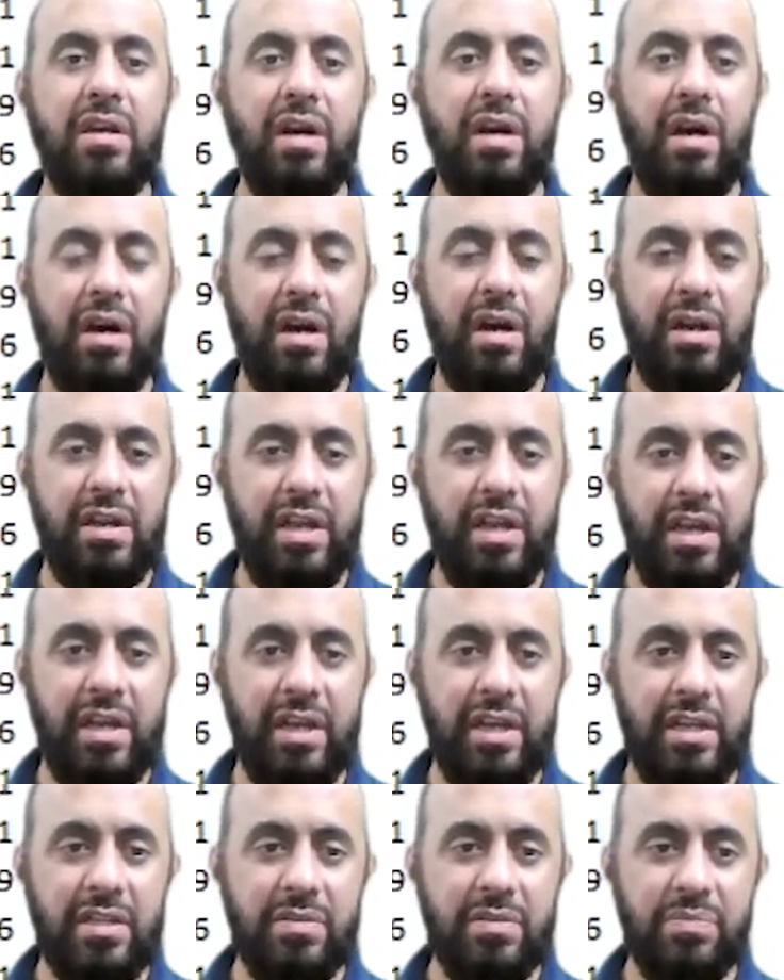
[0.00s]
uh,
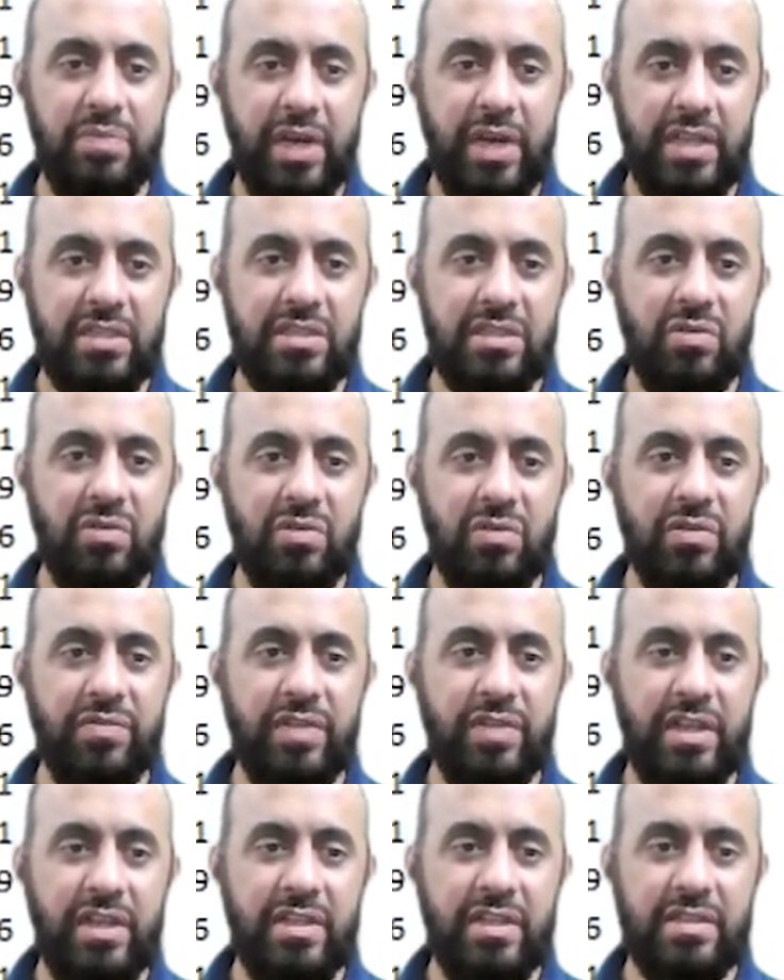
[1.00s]
taking the best out of
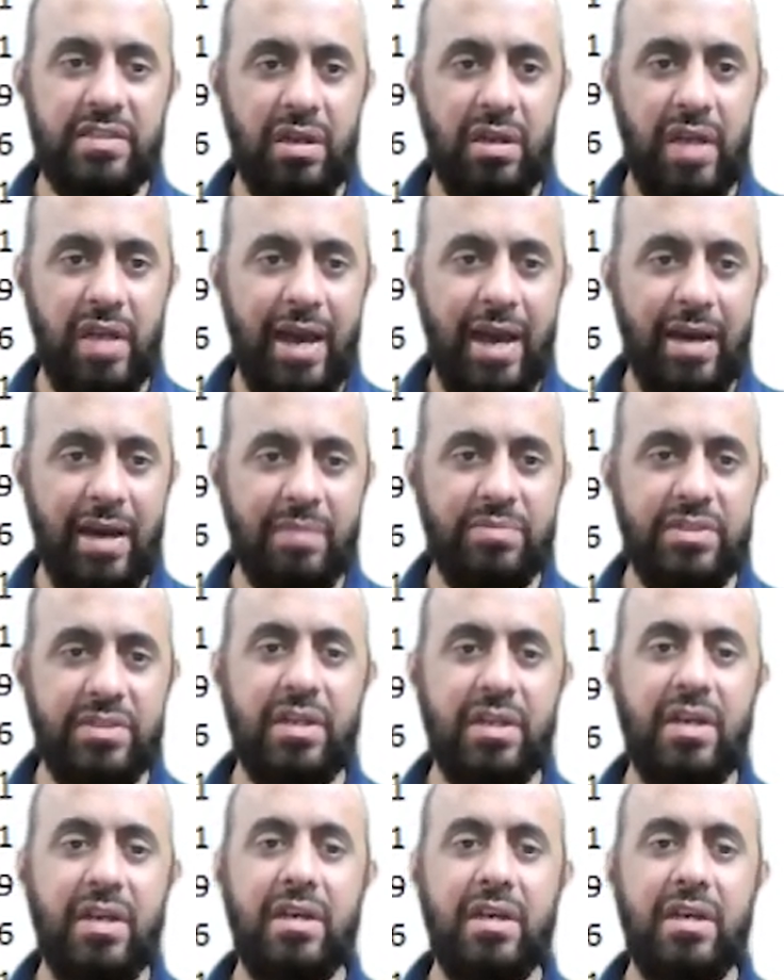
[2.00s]
these labs